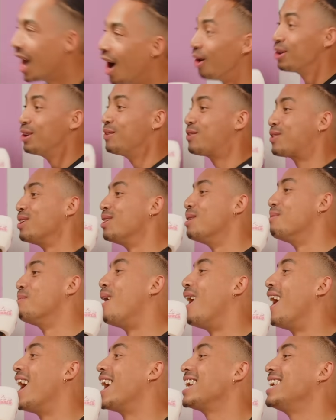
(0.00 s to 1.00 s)
oh, you've got the
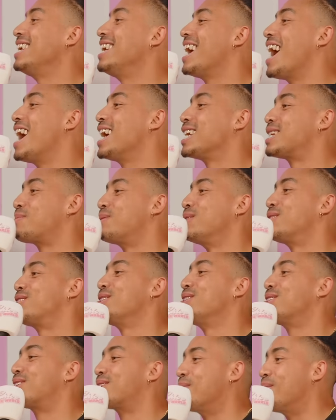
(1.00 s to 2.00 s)
mic. Yes,
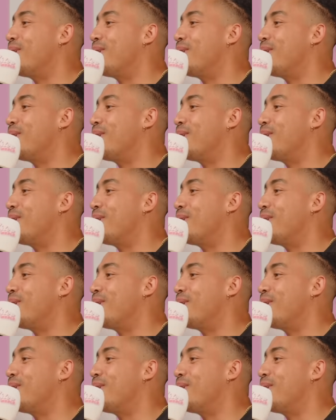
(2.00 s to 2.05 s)
producer mic.